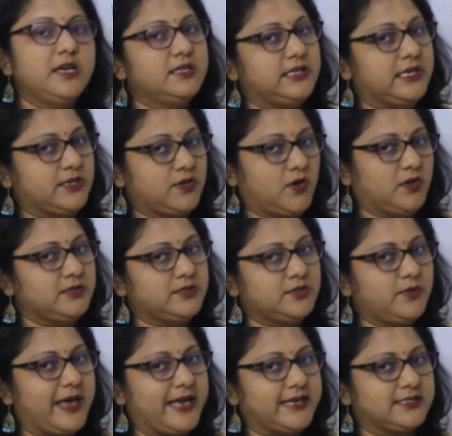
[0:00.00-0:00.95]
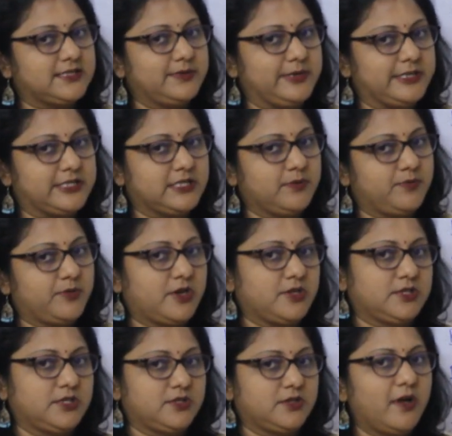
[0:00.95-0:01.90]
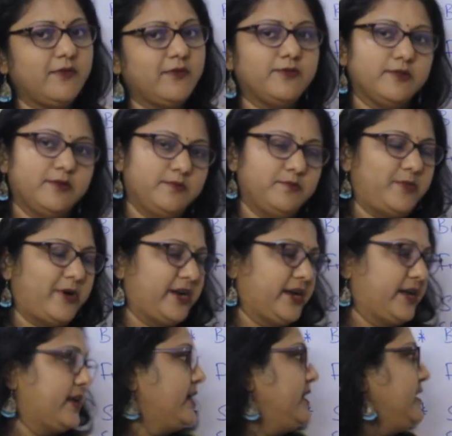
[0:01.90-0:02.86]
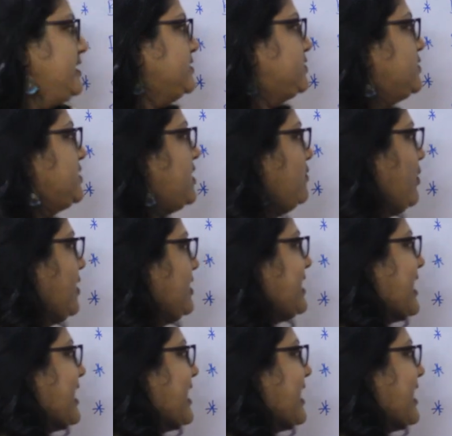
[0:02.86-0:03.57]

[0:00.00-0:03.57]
that also exhibits the process of budding. So now what